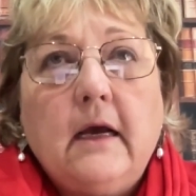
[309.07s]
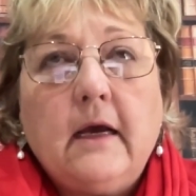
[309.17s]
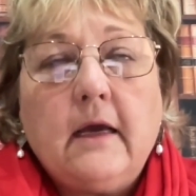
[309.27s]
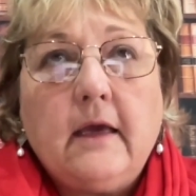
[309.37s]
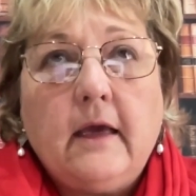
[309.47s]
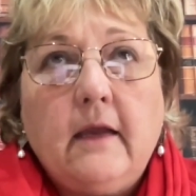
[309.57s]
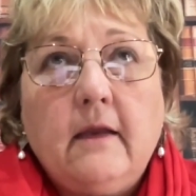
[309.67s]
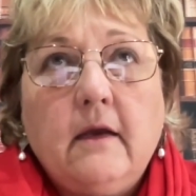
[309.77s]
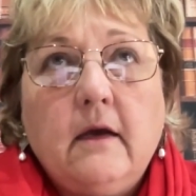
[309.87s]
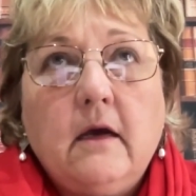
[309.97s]

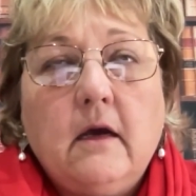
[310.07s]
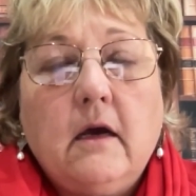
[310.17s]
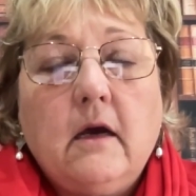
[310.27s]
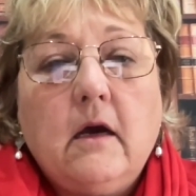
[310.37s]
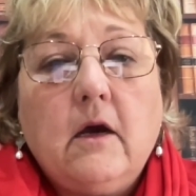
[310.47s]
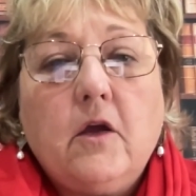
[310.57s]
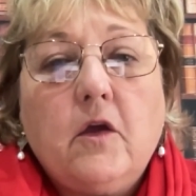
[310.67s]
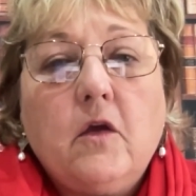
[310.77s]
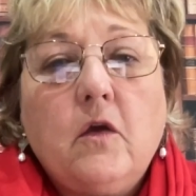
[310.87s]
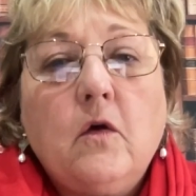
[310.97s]
Again,
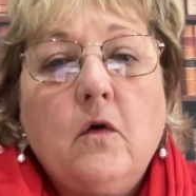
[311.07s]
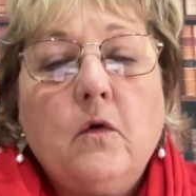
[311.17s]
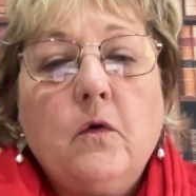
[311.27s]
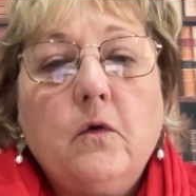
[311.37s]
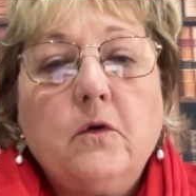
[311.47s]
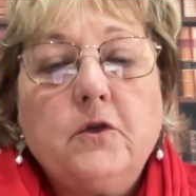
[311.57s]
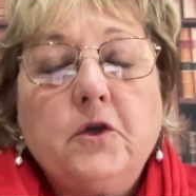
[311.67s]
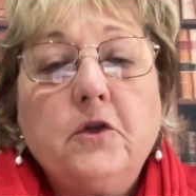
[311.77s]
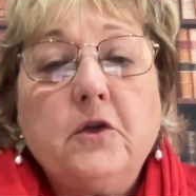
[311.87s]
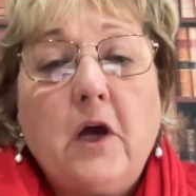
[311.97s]
you
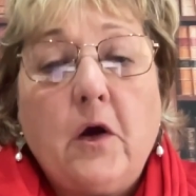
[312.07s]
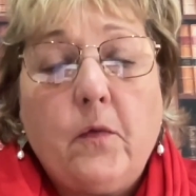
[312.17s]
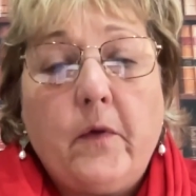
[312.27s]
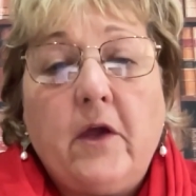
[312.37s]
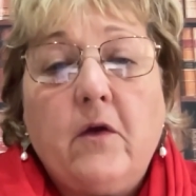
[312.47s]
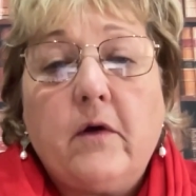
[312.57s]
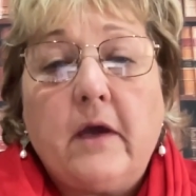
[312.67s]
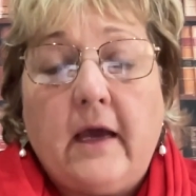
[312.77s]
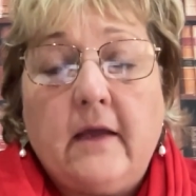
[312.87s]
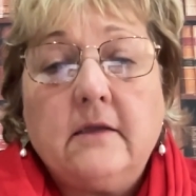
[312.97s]
should know where you
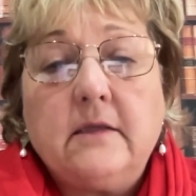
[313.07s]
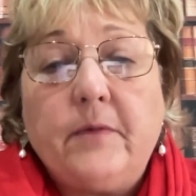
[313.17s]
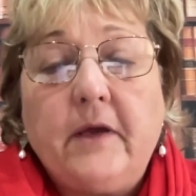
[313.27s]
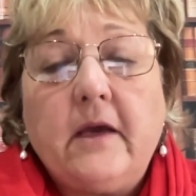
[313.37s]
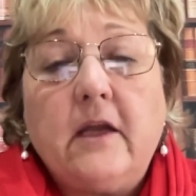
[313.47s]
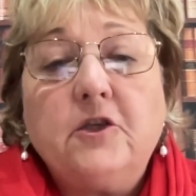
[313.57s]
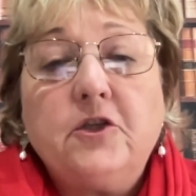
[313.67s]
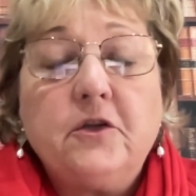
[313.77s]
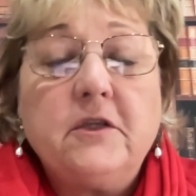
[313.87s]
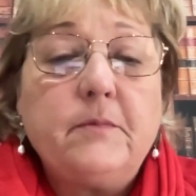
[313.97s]
can speak and
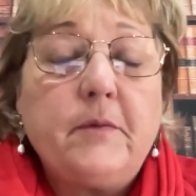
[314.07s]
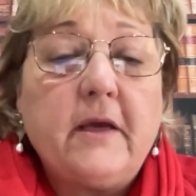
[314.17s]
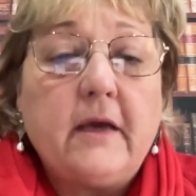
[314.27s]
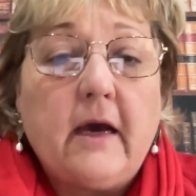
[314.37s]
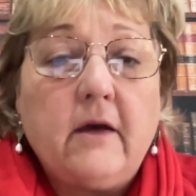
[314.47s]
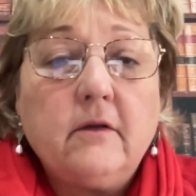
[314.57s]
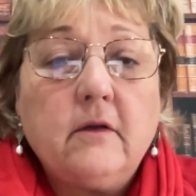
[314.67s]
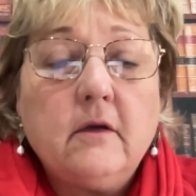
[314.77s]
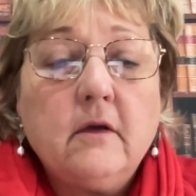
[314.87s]
should speak out,